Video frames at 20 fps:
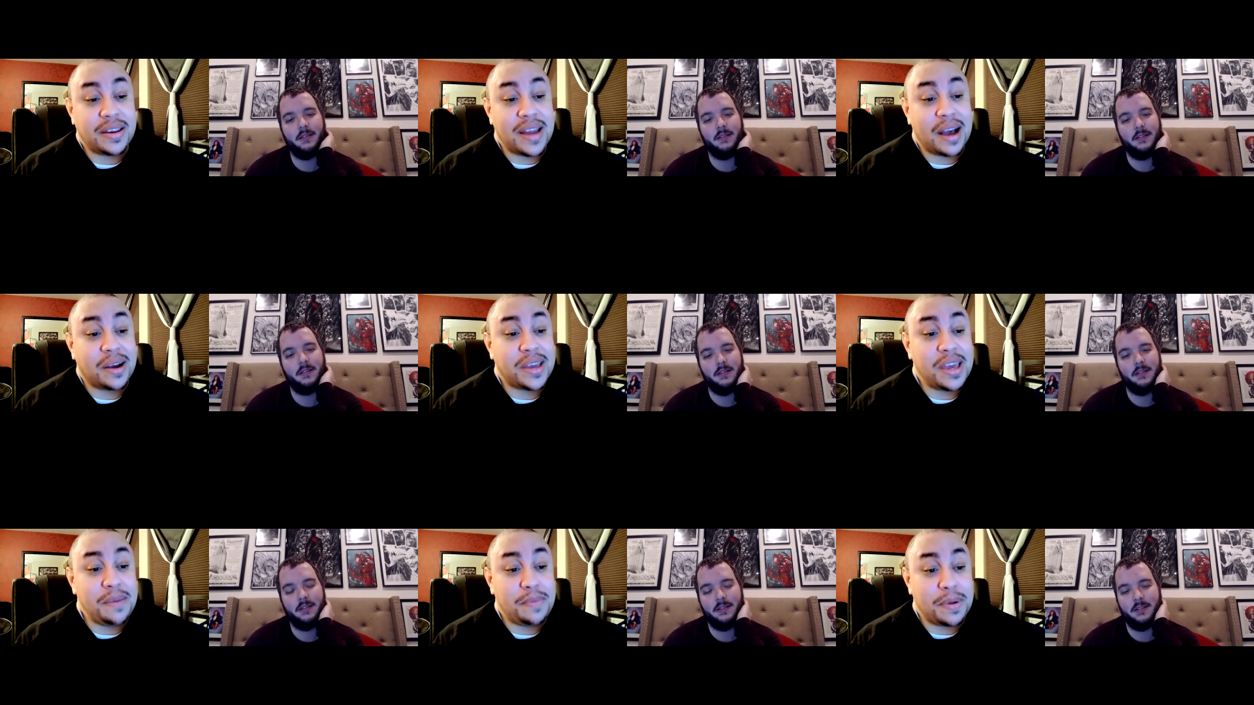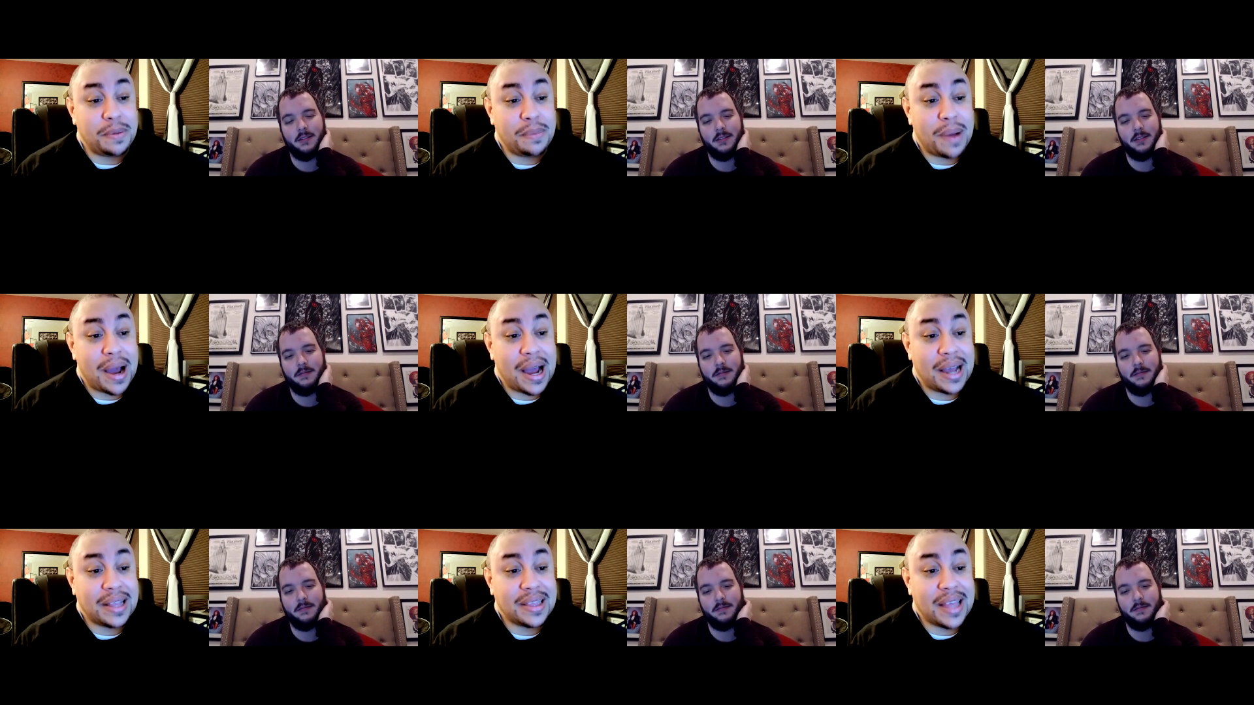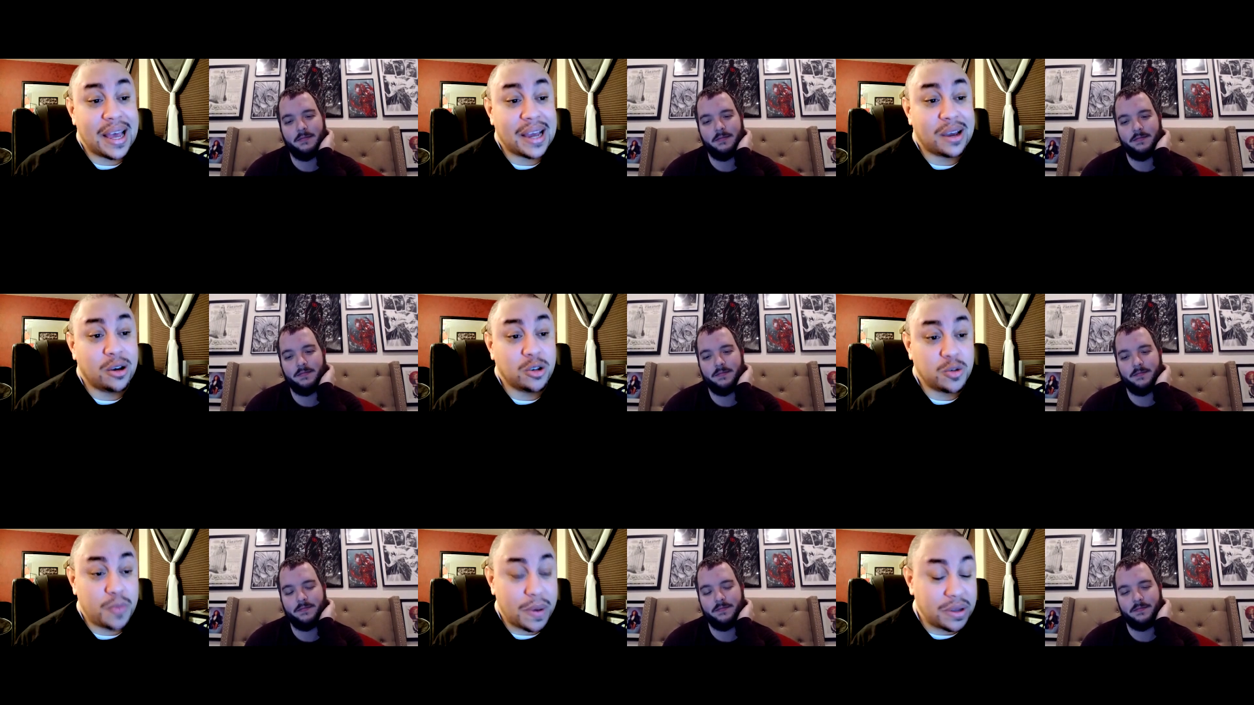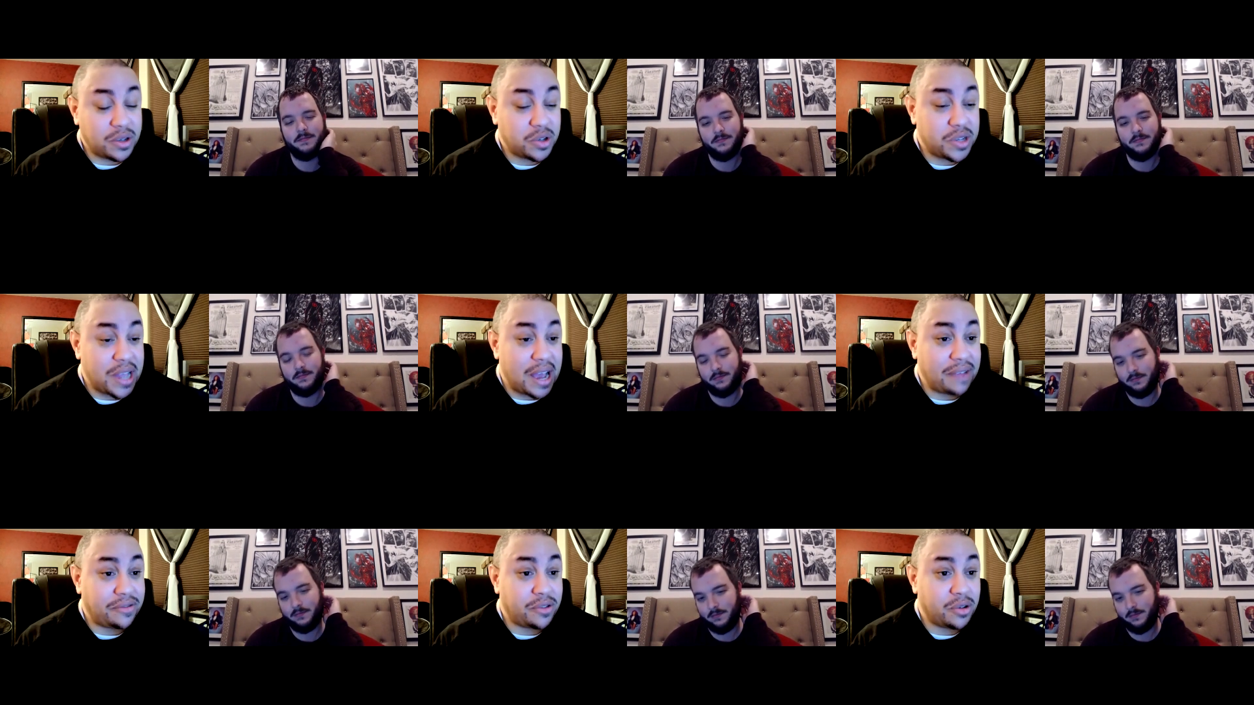Speaker 1: Now keep in mind that
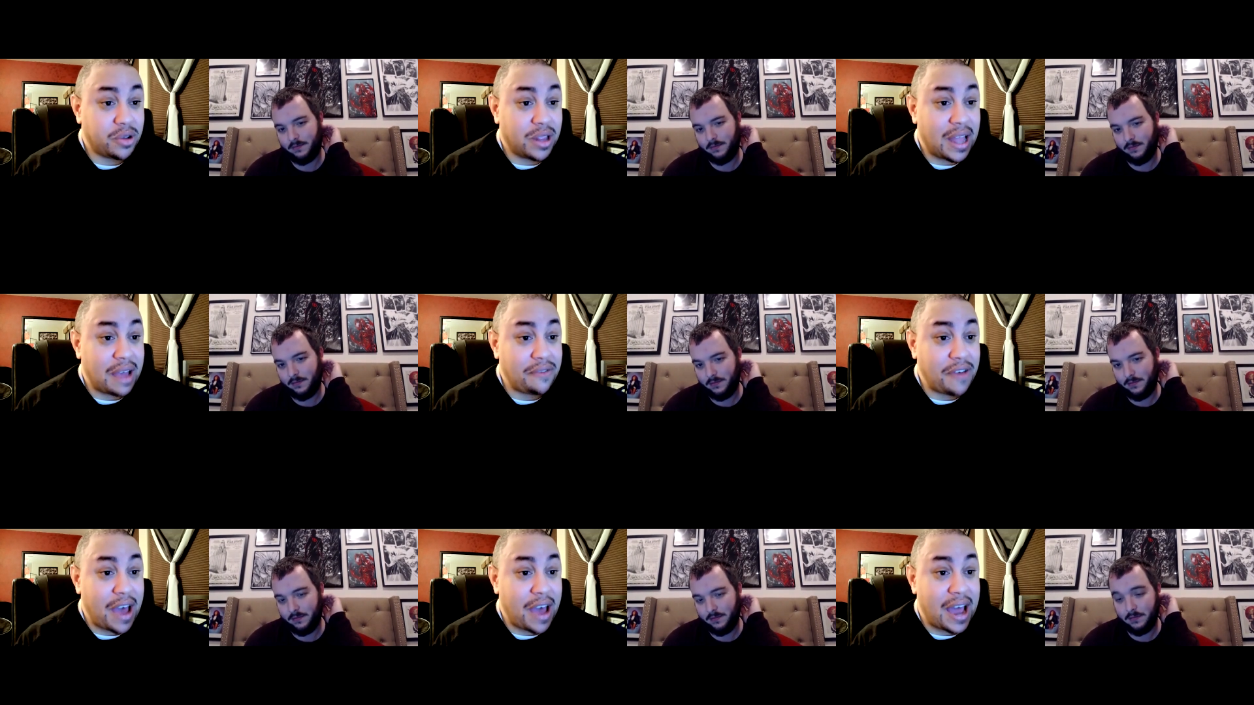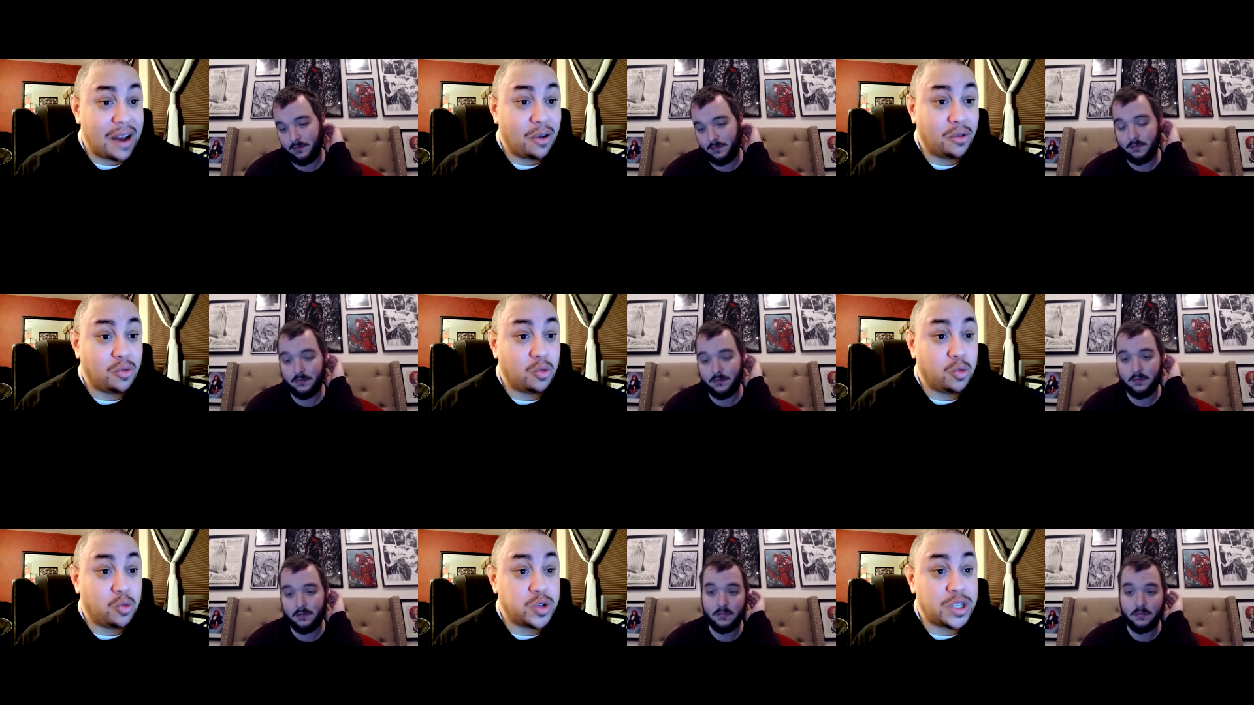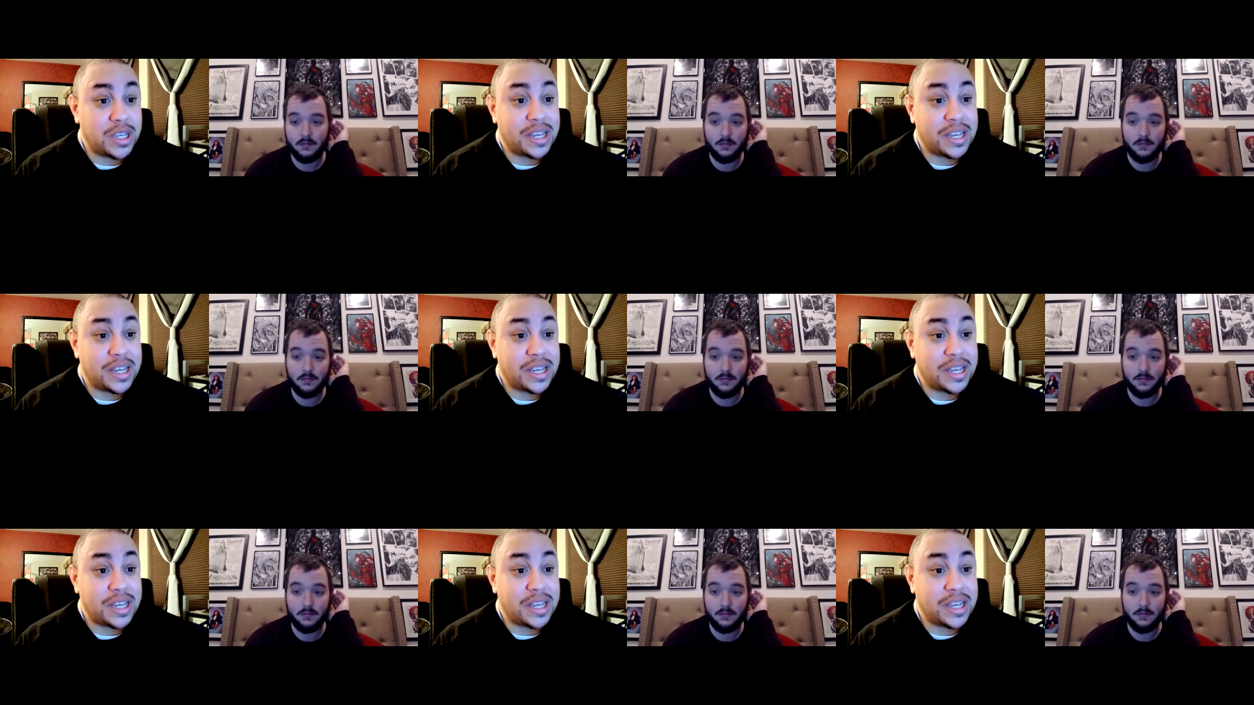Ghostbusters Afterlife had a